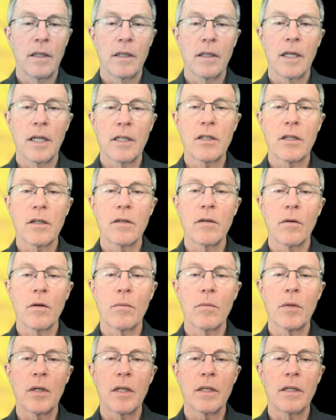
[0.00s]
that's a
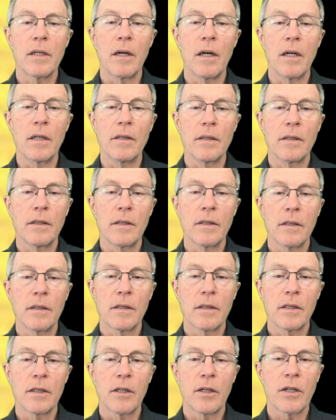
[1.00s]
normal adult.
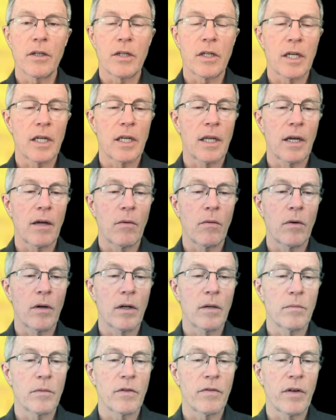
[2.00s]
You can see that
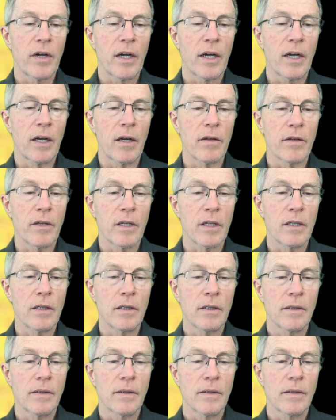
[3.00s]
worm's very healthy.